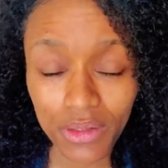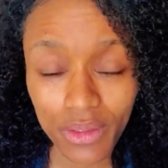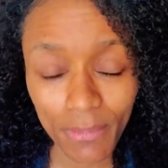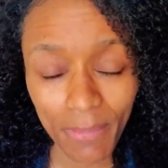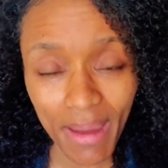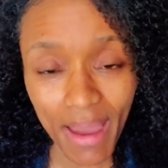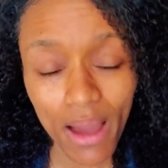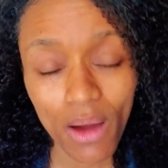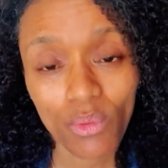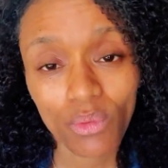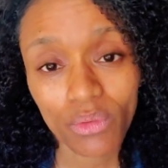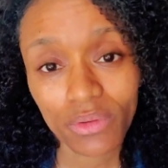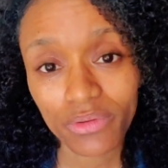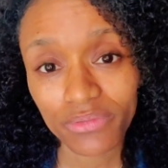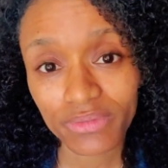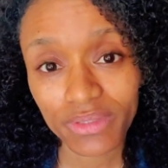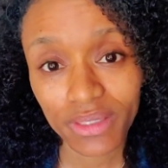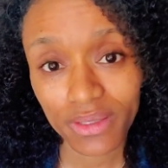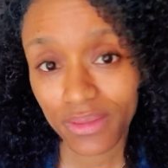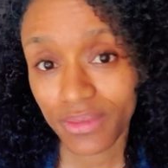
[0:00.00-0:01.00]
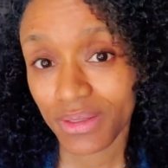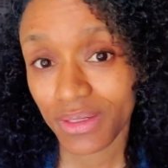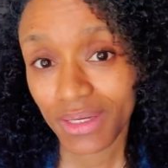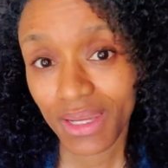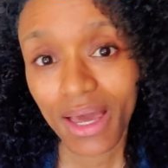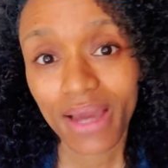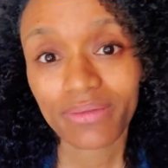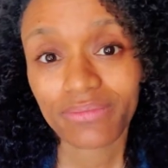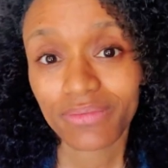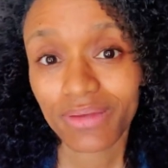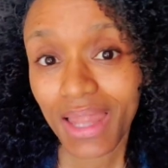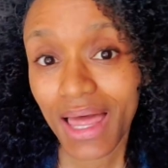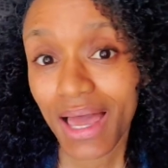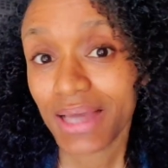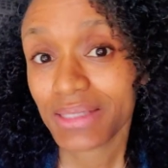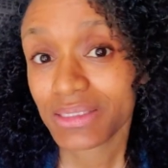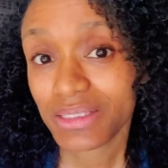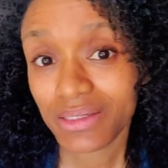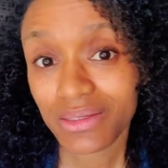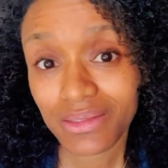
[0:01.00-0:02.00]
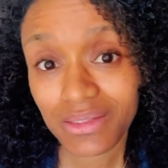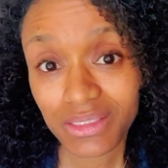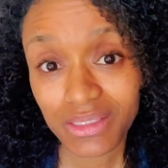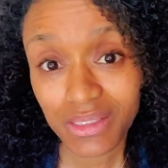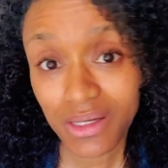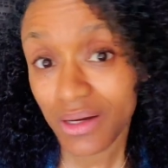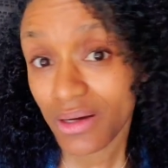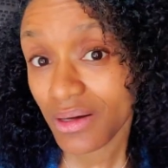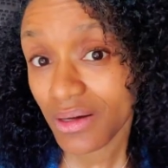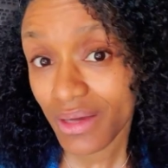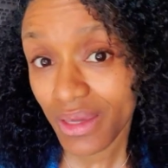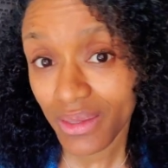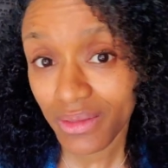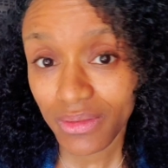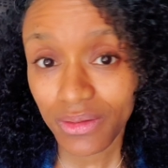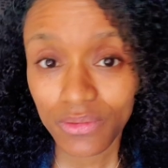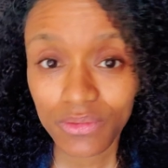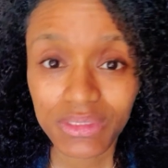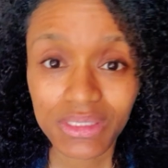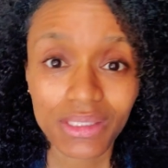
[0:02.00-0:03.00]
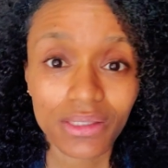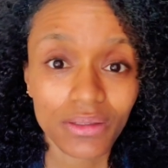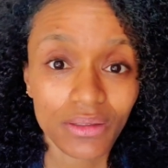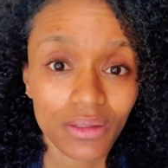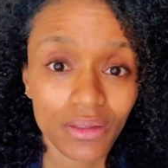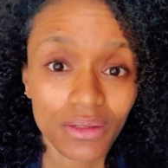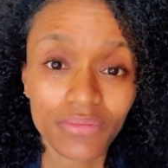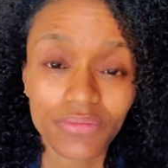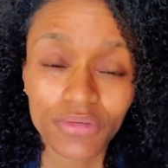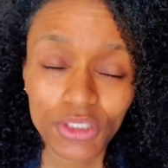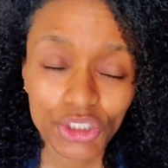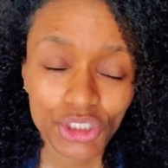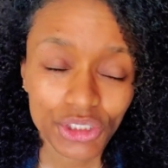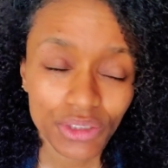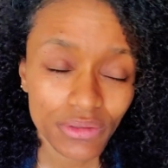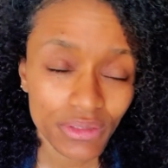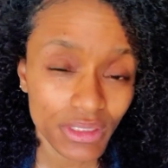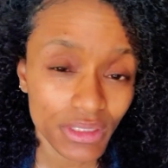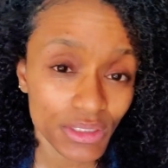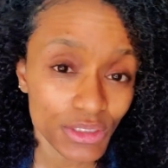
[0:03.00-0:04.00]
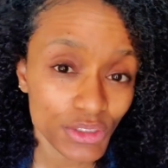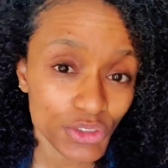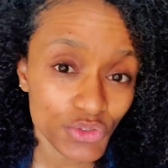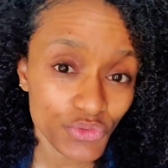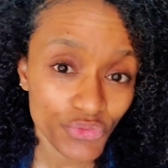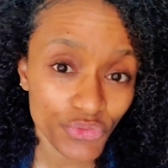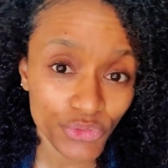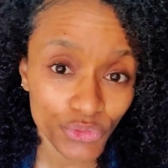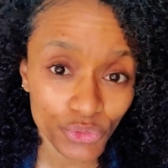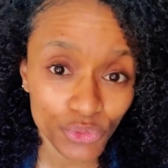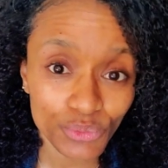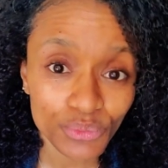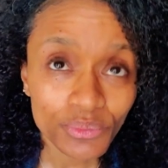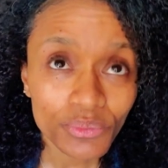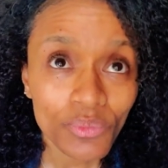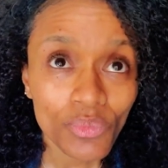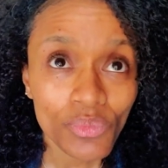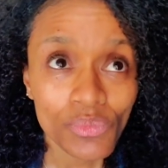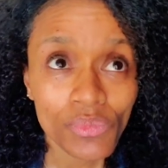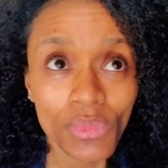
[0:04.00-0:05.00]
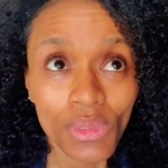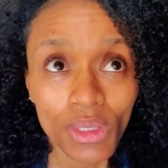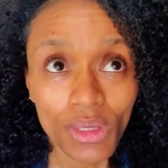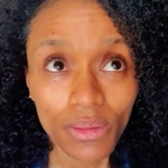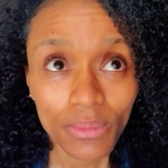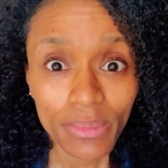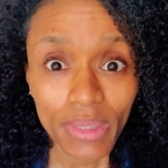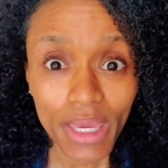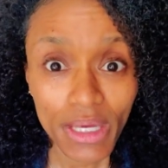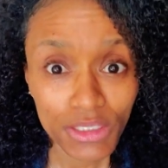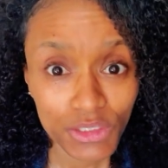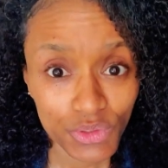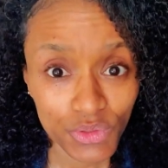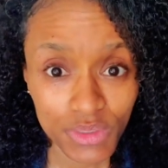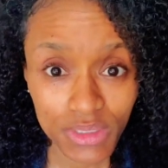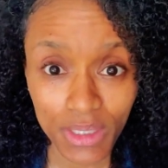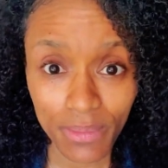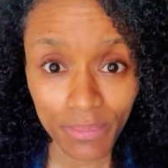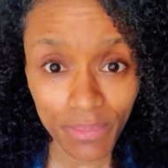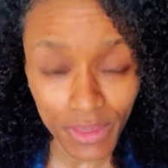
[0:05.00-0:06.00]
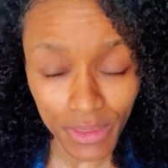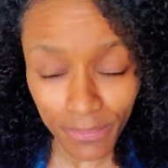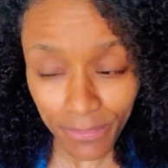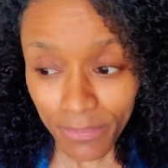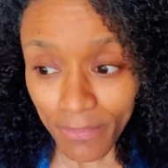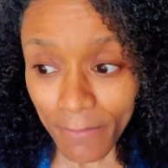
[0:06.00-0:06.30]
The power of death and life lies in the tongue, and those that love it shall eat its fruit. Let me ask you something.